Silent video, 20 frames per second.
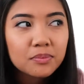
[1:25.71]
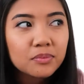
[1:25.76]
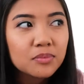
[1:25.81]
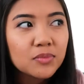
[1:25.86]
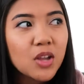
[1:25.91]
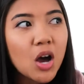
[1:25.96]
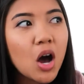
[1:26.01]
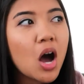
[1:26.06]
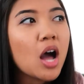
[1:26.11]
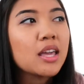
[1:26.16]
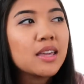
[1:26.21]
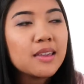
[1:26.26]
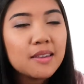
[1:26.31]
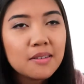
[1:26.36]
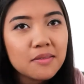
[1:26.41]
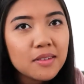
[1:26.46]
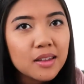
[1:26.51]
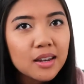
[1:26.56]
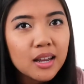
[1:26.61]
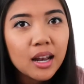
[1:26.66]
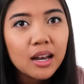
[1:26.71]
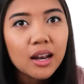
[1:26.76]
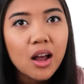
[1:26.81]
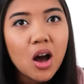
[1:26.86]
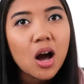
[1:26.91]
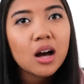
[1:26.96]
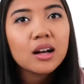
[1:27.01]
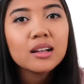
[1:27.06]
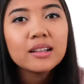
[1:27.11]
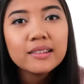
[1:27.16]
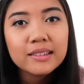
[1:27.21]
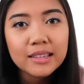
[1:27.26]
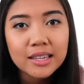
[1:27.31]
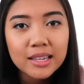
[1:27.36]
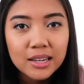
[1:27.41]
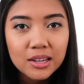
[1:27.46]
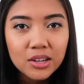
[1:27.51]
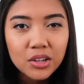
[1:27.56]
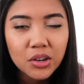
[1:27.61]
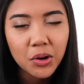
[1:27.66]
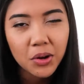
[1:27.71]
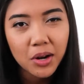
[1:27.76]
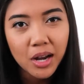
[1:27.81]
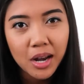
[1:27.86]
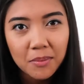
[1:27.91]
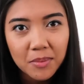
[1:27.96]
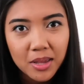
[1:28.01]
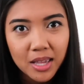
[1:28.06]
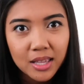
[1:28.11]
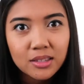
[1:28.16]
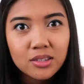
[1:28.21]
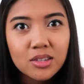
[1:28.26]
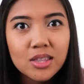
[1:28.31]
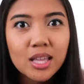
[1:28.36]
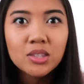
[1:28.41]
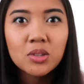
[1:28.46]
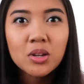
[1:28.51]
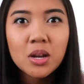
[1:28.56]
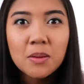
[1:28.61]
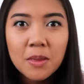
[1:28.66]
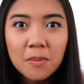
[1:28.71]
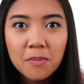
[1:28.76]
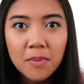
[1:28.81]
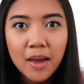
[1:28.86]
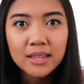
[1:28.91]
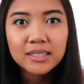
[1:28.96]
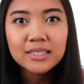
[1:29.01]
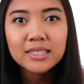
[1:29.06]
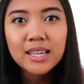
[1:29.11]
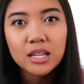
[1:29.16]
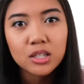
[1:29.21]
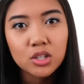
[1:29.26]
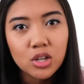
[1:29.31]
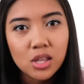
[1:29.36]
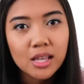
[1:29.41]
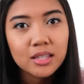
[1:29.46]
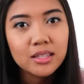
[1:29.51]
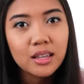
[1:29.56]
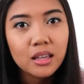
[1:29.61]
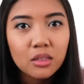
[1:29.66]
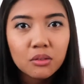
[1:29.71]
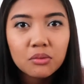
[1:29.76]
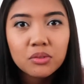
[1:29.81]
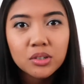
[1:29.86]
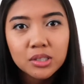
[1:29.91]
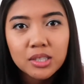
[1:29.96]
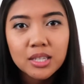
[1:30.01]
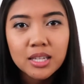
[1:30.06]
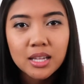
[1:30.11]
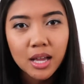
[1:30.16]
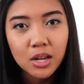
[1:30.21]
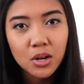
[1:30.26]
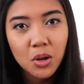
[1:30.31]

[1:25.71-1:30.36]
not even and not clean, you know what I mean? So that's what I mean by sketchy. That's the first thing I